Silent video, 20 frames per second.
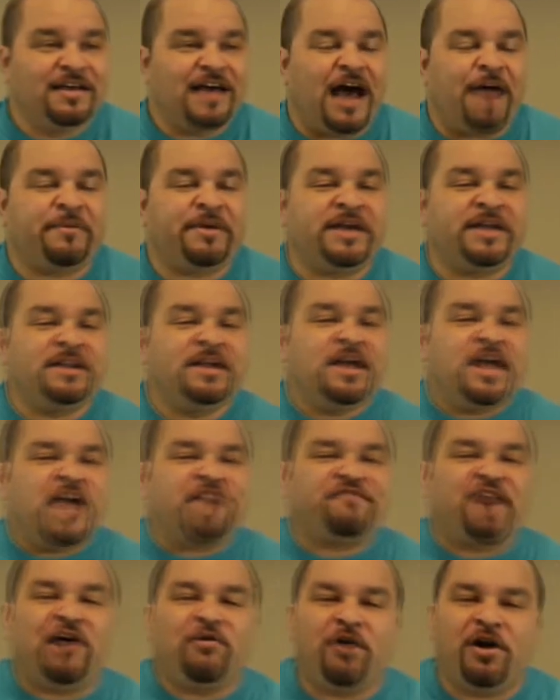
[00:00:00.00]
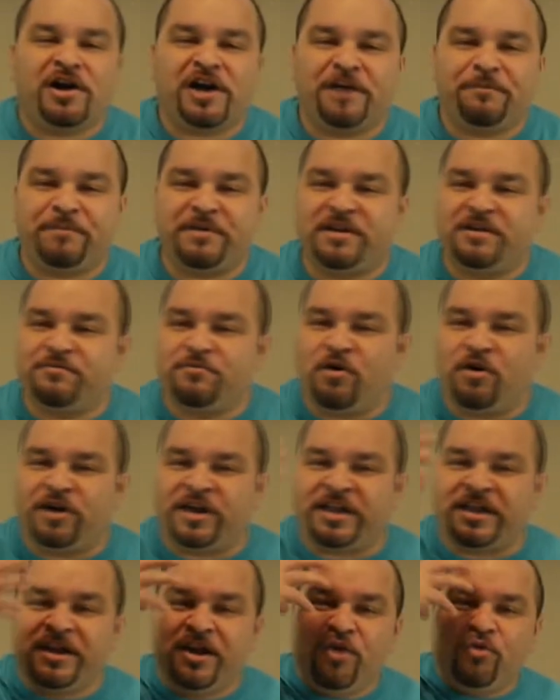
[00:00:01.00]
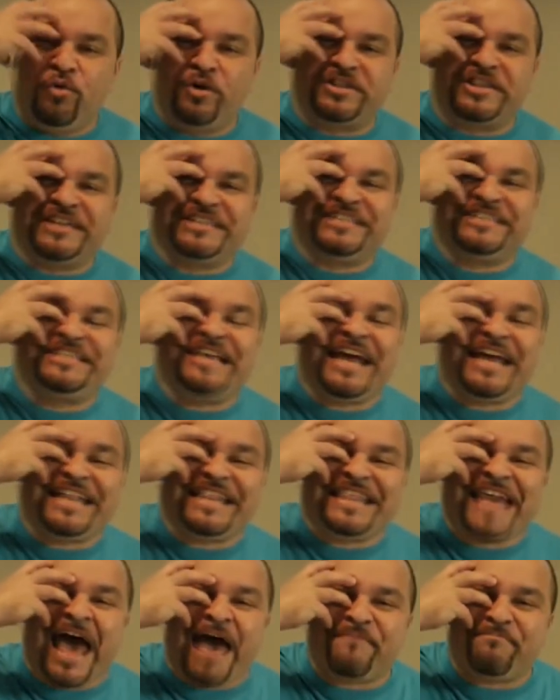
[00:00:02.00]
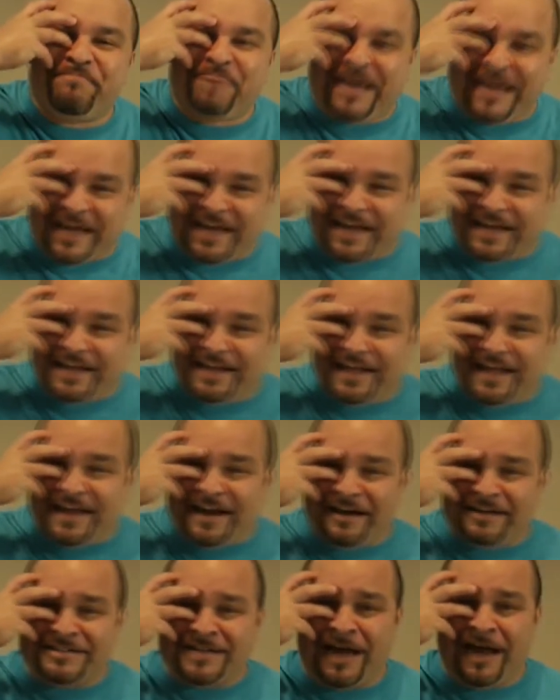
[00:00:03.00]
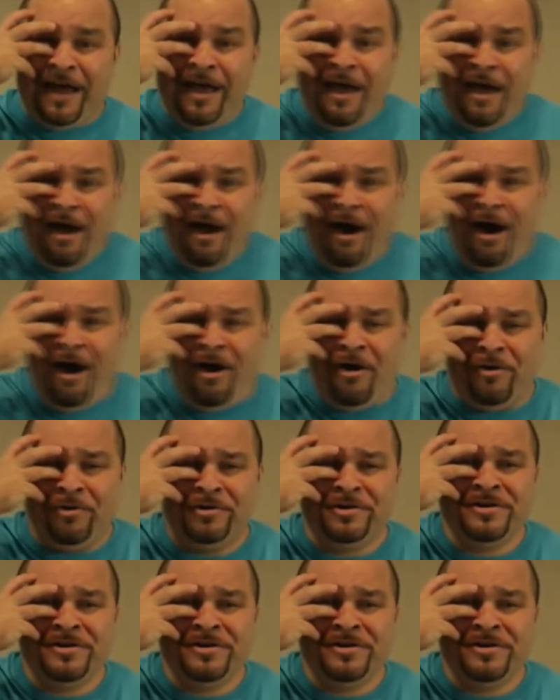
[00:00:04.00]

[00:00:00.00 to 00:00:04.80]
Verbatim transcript: I mean, if I woke up in the morning with the zit that big, and I was like, oh